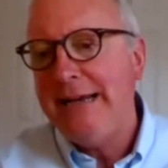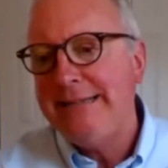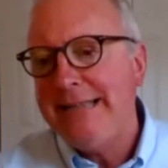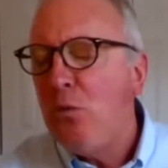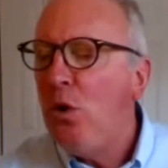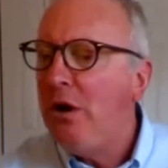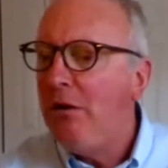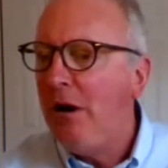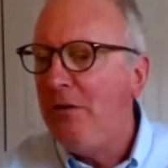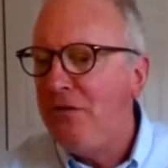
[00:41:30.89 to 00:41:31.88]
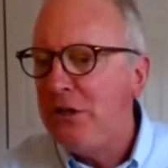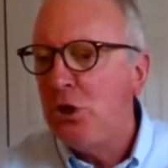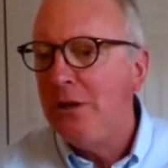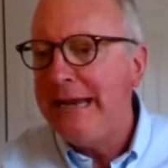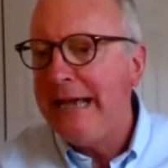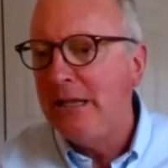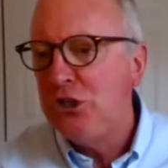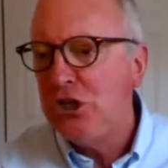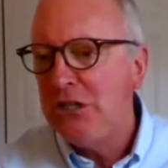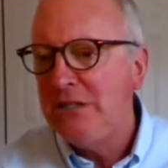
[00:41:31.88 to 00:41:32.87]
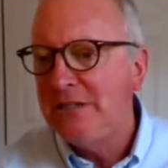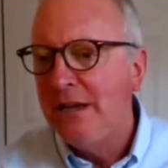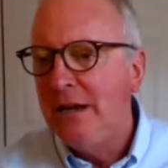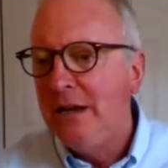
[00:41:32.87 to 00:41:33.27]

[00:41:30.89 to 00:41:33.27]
Is that where artificial intelligence